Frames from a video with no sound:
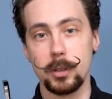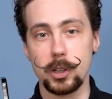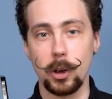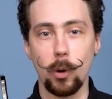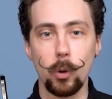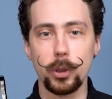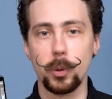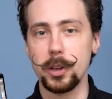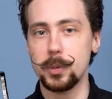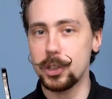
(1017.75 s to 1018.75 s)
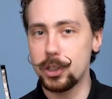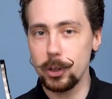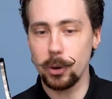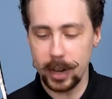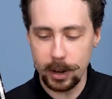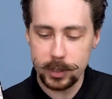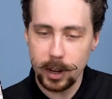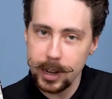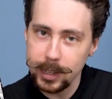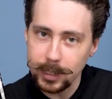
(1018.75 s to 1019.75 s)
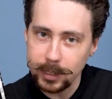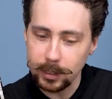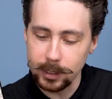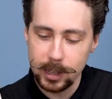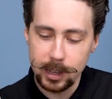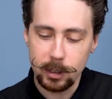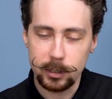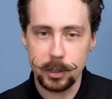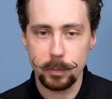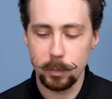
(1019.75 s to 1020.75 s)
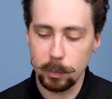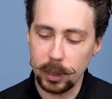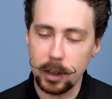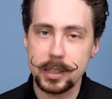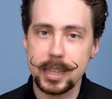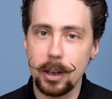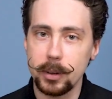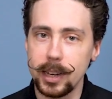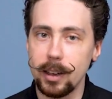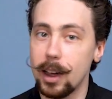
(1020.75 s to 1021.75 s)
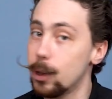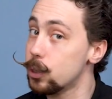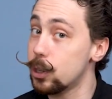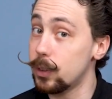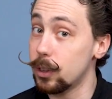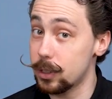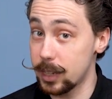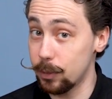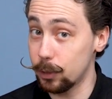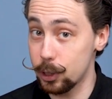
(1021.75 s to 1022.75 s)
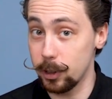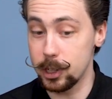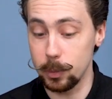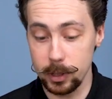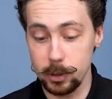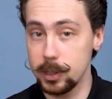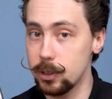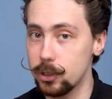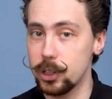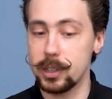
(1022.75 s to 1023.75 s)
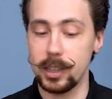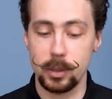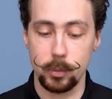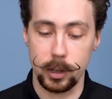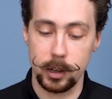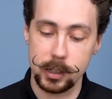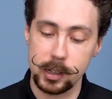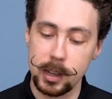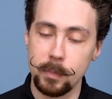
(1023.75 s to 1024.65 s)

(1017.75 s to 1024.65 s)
So all the ones which do not have tiny little kind of plugs down here, I also feel the same frustration with. So it's not just these products.